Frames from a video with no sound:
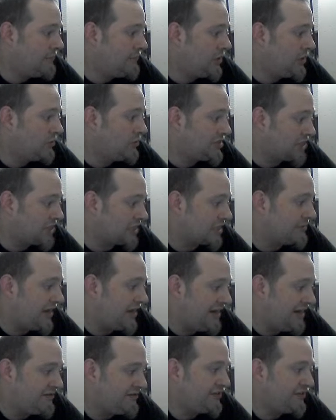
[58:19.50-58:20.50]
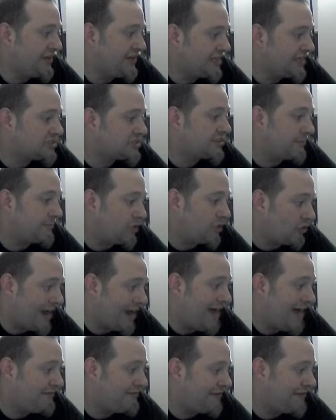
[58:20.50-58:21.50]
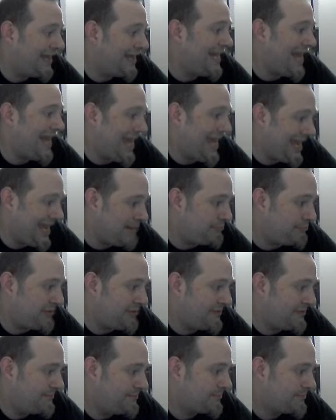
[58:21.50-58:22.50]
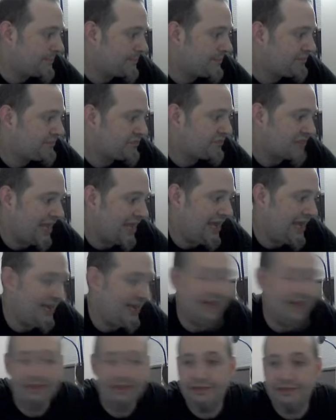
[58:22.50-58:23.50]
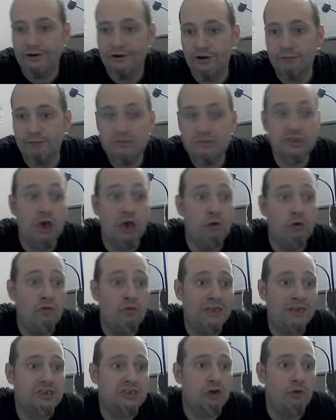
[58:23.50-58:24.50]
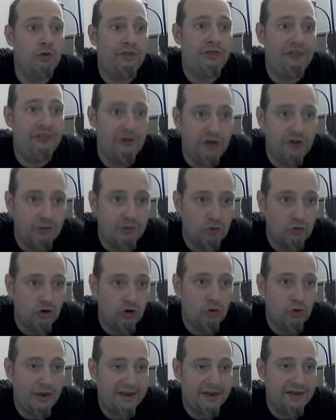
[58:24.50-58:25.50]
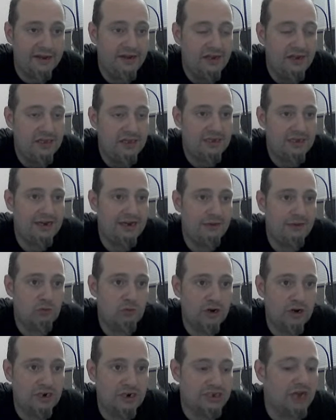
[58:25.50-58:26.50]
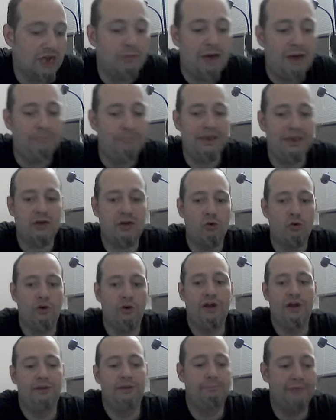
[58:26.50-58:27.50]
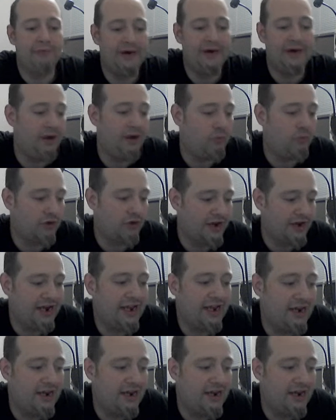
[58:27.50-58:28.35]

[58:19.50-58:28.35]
We talked about everything except Graph and AMP and Ethereum. So, let's go to Ethereum real quick. We're going to talk about Bitcoin, but we're going to get